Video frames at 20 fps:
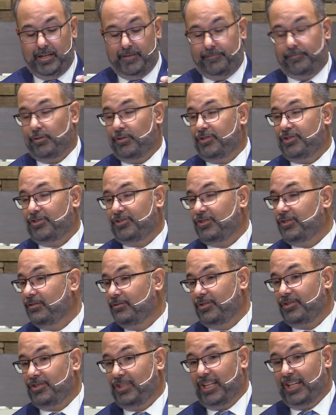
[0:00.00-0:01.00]
verse
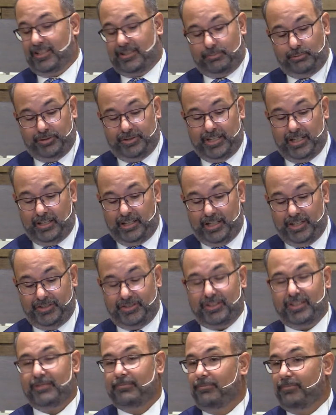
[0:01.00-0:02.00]
6 will tell
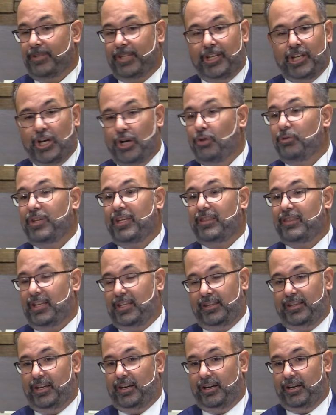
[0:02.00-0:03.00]
us the only
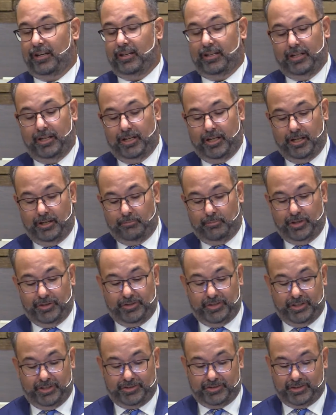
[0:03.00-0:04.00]
thing there was
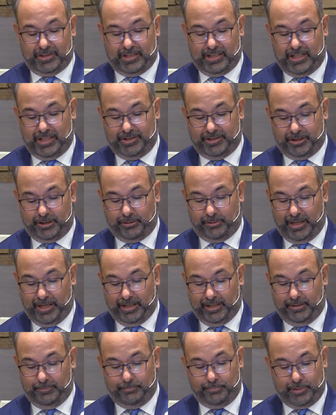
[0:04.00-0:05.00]
this
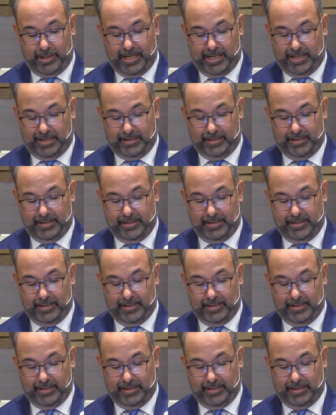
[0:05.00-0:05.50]
consecrated bread.